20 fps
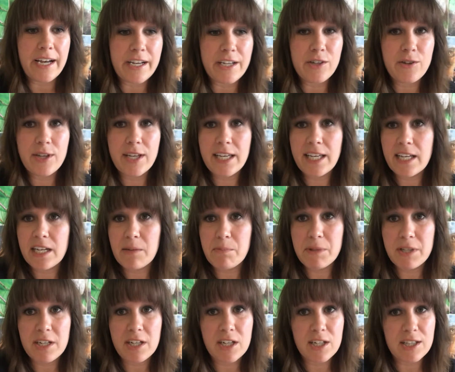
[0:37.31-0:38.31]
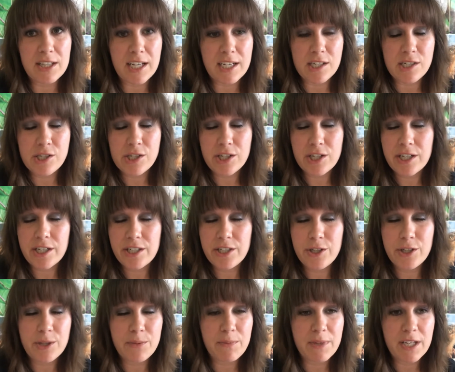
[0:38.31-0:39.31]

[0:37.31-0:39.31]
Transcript: You can get up there and lecture and you can